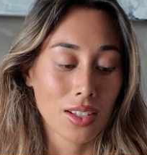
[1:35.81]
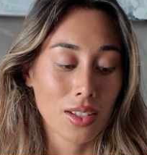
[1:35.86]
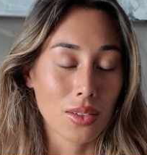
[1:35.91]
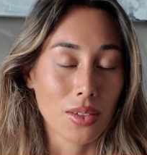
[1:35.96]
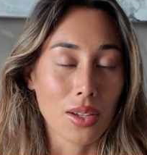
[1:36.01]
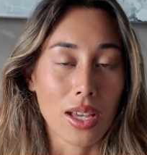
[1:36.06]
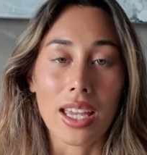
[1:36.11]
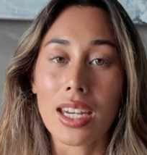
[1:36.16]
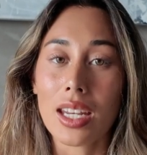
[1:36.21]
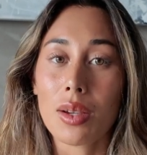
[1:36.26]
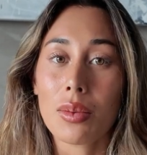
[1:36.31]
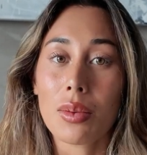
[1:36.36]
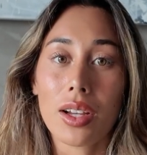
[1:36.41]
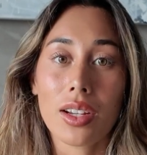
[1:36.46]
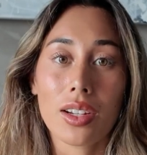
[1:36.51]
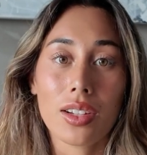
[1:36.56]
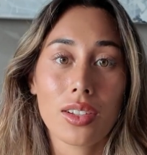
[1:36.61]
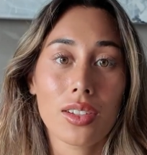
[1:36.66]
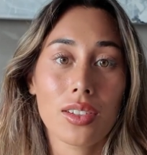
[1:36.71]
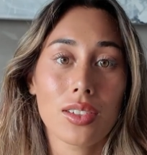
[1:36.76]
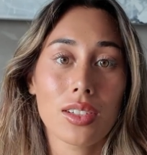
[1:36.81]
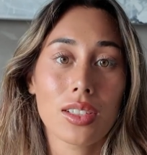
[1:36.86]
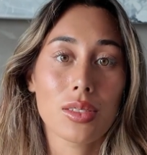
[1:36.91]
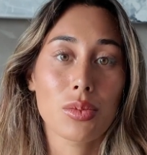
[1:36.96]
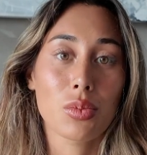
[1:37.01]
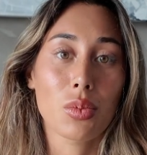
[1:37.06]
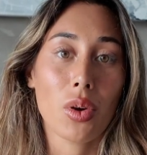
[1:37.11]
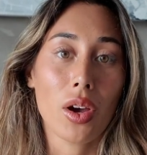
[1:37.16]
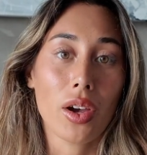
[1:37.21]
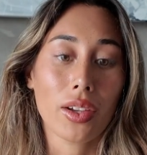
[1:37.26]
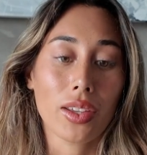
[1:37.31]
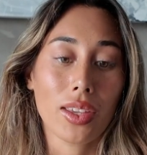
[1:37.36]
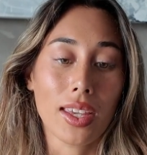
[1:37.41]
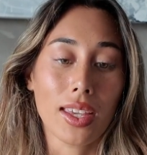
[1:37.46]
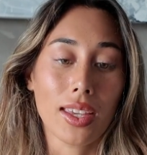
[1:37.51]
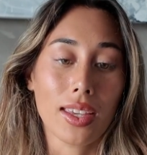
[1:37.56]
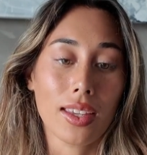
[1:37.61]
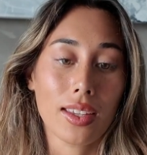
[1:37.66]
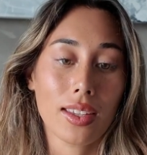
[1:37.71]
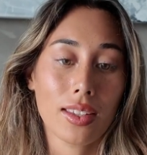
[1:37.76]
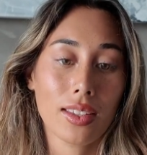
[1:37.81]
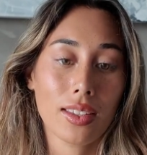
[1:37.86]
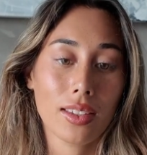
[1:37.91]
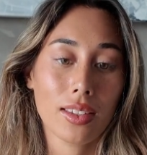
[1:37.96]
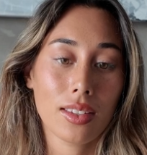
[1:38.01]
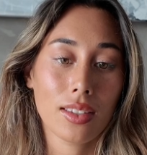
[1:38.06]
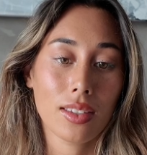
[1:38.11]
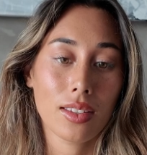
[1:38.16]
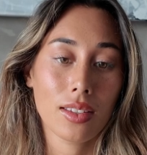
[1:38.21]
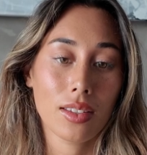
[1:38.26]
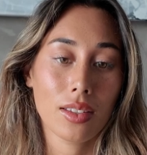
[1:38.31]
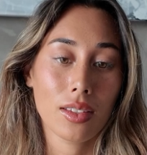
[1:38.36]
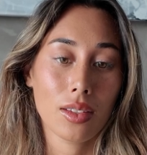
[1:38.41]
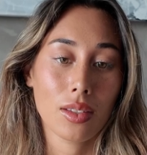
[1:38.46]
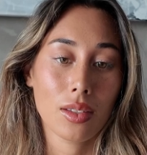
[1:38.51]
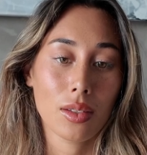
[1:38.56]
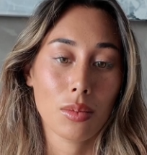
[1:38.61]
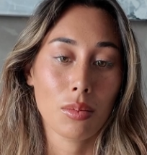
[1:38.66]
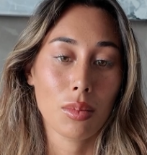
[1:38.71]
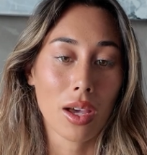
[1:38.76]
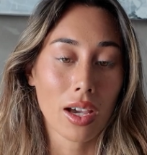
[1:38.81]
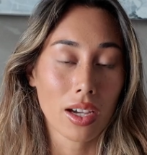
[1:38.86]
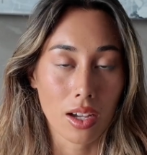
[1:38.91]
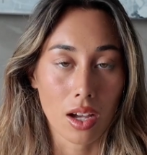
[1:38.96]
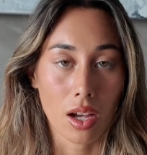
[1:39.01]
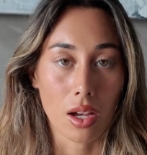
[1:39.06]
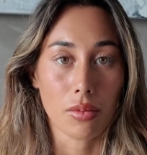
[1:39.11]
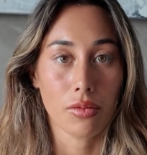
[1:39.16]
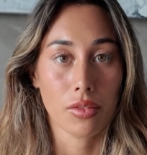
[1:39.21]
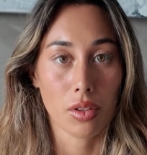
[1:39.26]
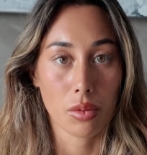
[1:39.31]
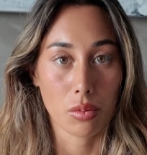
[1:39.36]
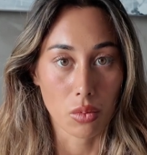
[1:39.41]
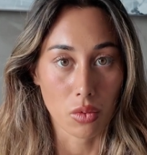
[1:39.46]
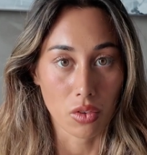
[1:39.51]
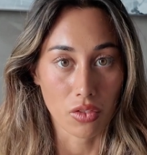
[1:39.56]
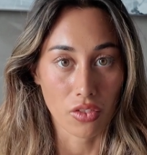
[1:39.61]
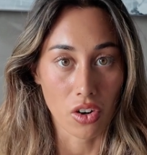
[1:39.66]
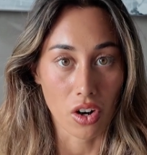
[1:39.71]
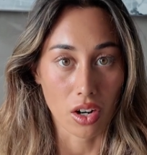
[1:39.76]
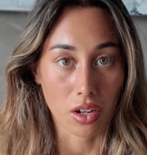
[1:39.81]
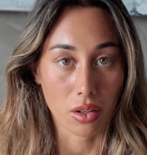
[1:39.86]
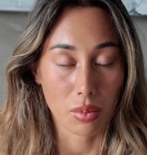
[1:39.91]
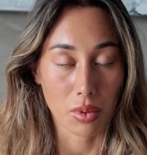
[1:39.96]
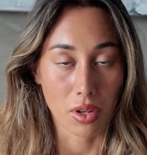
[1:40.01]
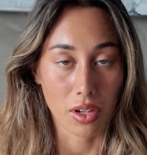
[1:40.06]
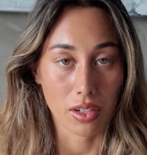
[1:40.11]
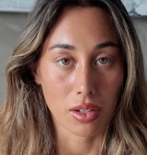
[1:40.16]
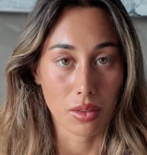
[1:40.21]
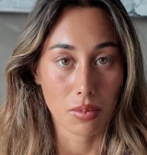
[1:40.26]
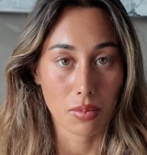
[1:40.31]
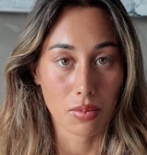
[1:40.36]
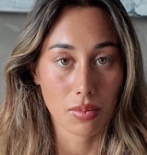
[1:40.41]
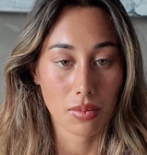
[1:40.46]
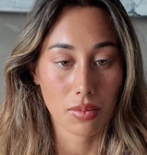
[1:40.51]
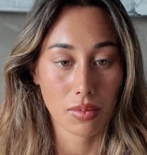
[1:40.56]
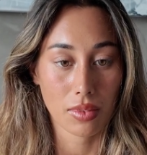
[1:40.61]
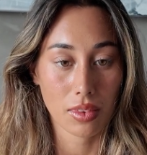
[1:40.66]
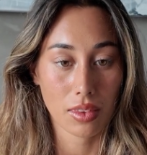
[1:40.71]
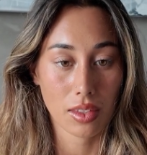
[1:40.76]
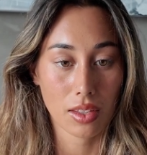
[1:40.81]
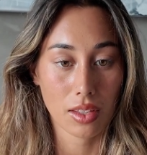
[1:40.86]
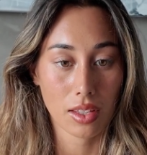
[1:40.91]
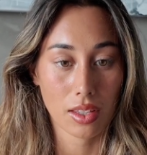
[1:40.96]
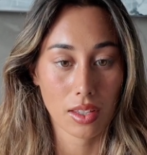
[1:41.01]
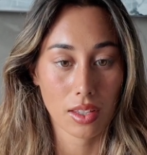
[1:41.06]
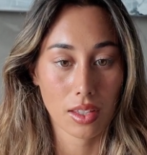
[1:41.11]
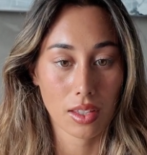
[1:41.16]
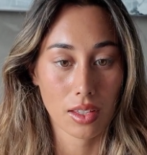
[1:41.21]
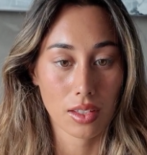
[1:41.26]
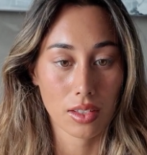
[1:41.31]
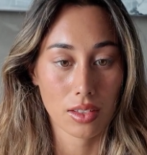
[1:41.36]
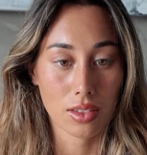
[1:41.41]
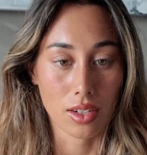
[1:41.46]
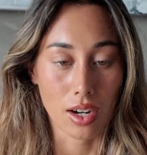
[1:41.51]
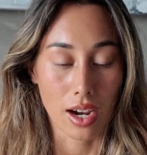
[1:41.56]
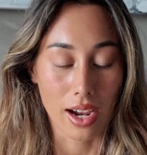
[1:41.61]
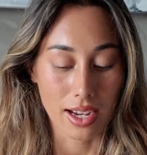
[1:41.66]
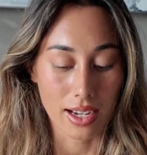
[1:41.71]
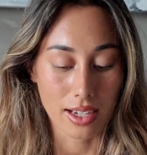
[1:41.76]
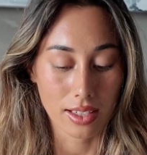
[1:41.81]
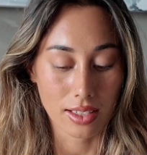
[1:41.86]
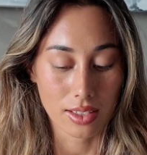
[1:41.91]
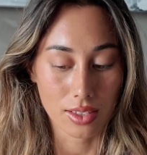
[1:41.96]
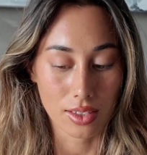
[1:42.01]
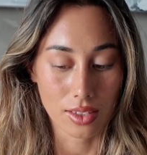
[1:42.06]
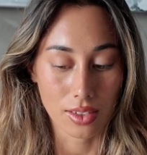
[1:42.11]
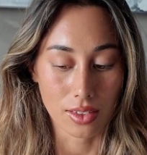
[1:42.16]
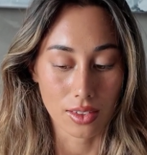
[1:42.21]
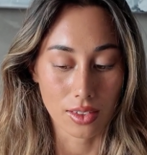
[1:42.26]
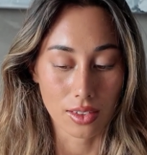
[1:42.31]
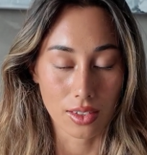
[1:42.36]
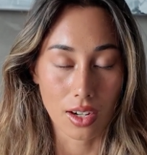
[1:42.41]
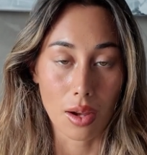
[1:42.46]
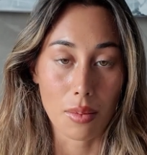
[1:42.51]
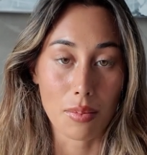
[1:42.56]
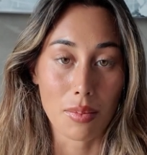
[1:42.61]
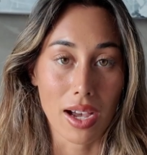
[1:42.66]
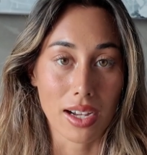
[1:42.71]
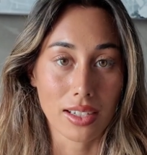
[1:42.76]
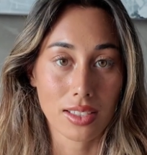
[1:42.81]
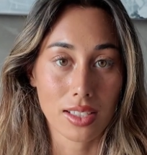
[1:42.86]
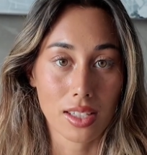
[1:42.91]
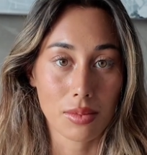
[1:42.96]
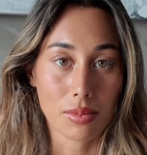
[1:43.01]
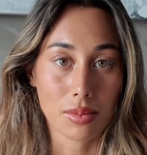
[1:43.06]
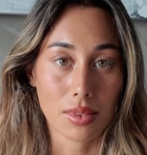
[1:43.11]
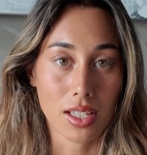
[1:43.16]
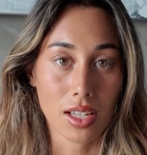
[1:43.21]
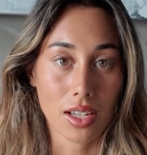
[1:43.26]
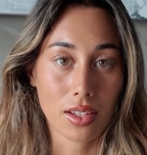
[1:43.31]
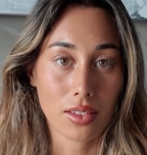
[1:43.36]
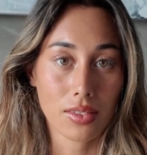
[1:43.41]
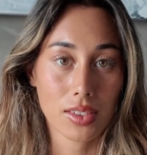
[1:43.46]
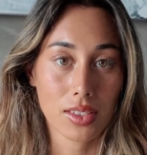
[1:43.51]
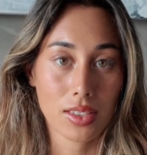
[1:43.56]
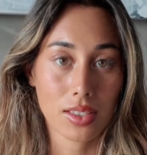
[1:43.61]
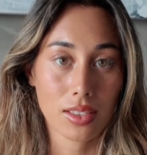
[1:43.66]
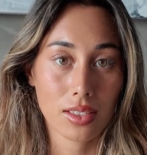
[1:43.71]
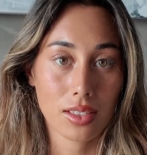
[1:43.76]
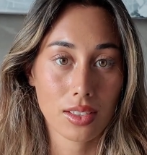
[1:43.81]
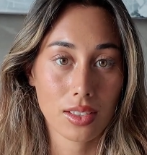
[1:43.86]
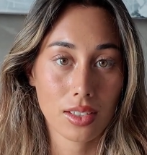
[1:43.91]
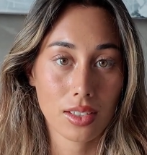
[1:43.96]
or anyone who is working back up from rock bottom, trying to come back to themselves.